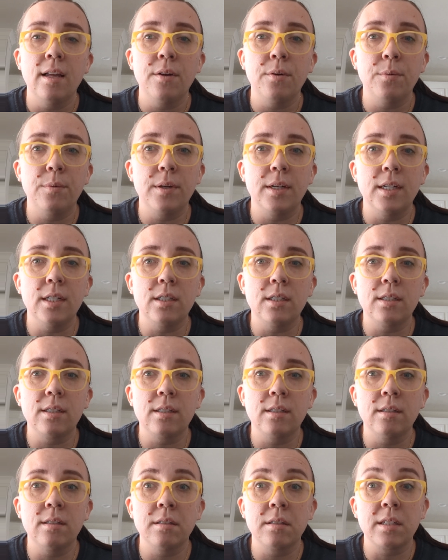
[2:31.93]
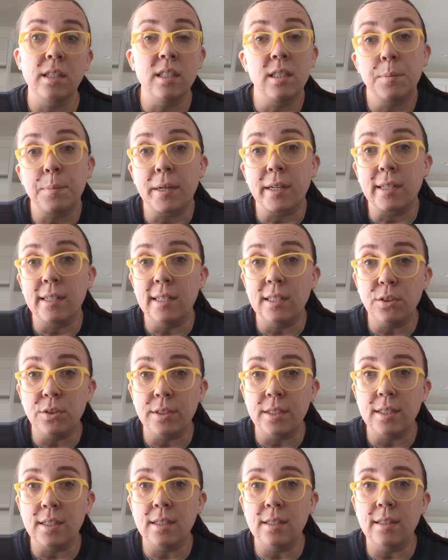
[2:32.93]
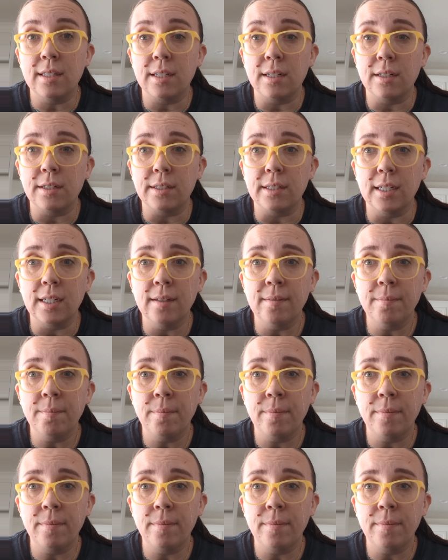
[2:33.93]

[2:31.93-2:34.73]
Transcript: which can spark an interest in their learning.